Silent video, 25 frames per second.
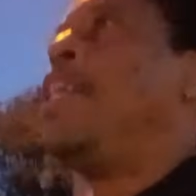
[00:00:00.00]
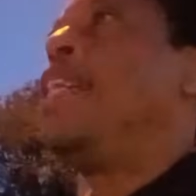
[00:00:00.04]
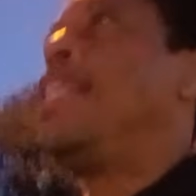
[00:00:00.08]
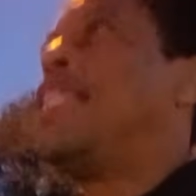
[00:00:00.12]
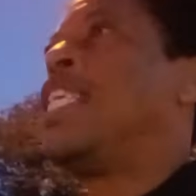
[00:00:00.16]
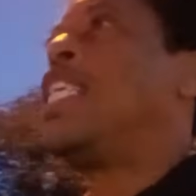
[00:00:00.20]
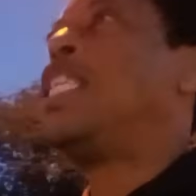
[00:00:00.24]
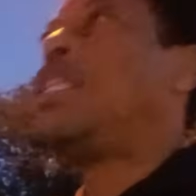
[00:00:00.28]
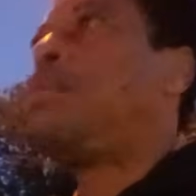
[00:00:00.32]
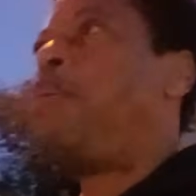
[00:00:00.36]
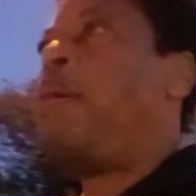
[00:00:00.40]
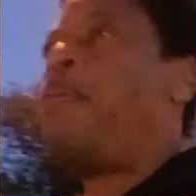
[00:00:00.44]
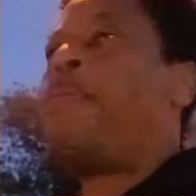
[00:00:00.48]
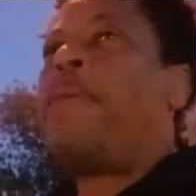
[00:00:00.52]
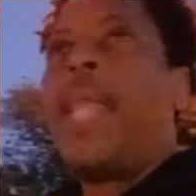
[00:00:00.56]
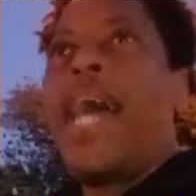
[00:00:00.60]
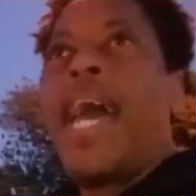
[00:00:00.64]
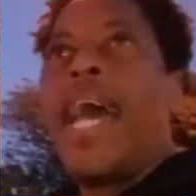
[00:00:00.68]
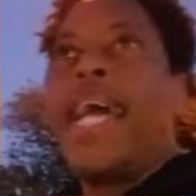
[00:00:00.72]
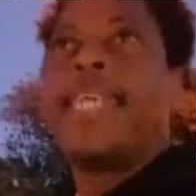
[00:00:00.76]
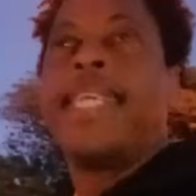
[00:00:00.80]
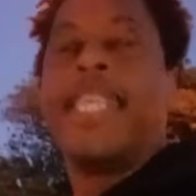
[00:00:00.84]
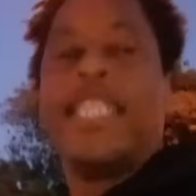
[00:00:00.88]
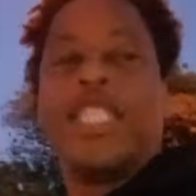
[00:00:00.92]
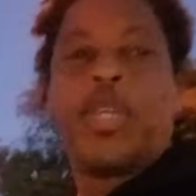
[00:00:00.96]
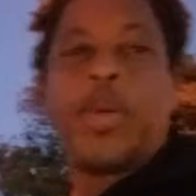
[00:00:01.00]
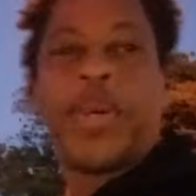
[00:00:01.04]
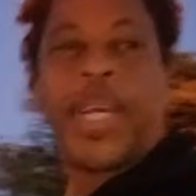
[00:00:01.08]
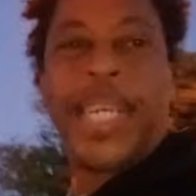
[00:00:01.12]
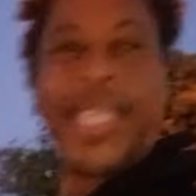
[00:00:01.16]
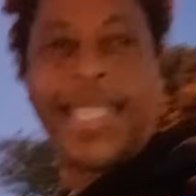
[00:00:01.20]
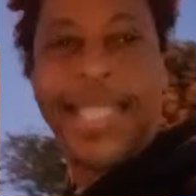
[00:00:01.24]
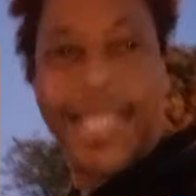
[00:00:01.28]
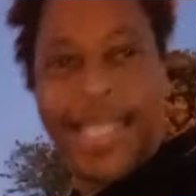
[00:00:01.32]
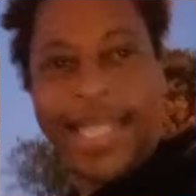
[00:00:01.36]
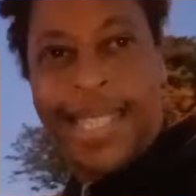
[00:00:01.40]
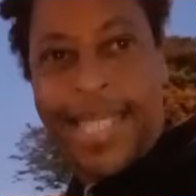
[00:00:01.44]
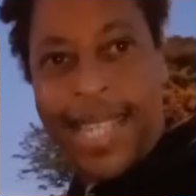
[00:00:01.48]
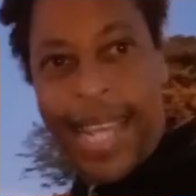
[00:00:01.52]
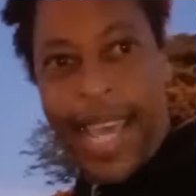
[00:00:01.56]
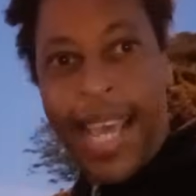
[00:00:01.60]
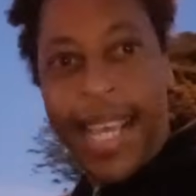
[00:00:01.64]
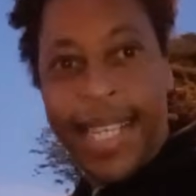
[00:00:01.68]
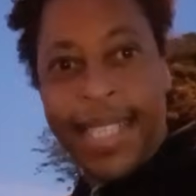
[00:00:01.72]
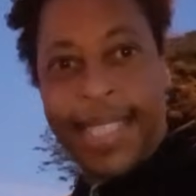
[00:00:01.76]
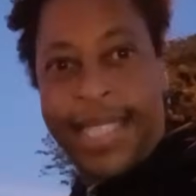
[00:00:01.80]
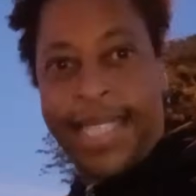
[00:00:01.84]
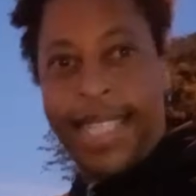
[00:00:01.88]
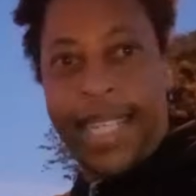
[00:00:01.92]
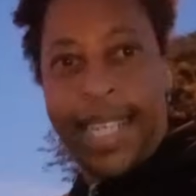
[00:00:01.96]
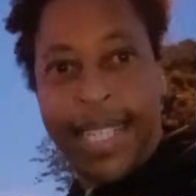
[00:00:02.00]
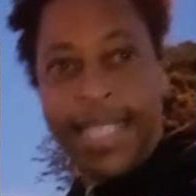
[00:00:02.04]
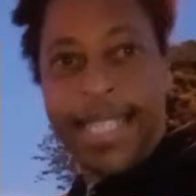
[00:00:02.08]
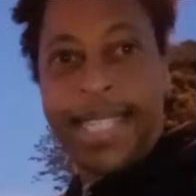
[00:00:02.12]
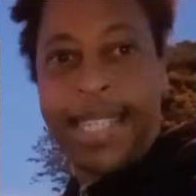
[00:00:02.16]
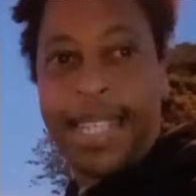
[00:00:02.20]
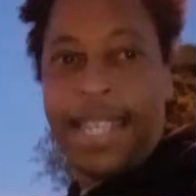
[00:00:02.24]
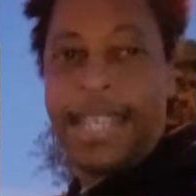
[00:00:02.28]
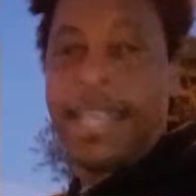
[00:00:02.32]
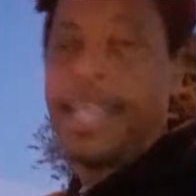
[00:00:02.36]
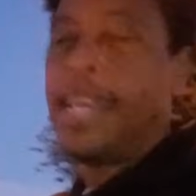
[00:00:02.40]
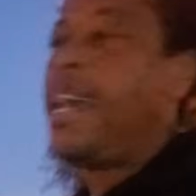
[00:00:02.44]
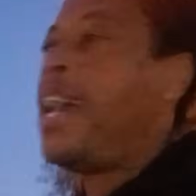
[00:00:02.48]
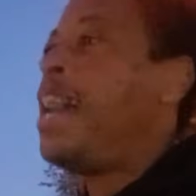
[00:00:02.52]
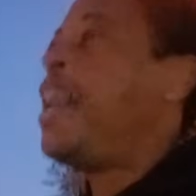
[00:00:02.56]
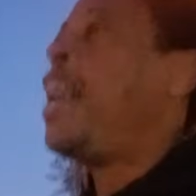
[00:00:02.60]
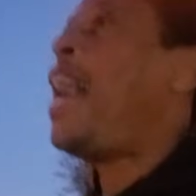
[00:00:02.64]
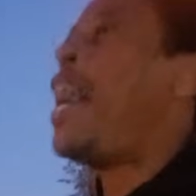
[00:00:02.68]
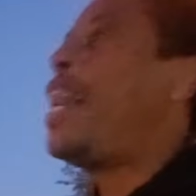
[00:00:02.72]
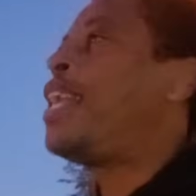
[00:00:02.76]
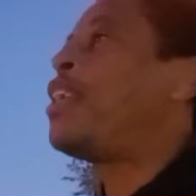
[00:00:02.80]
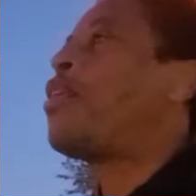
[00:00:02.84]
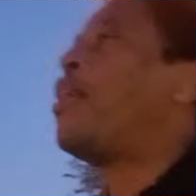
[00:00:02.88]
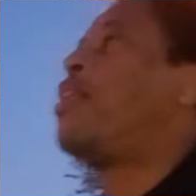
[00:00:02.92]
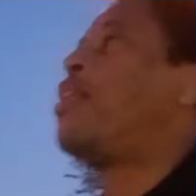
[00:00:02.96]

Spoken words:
these people actually took a desert and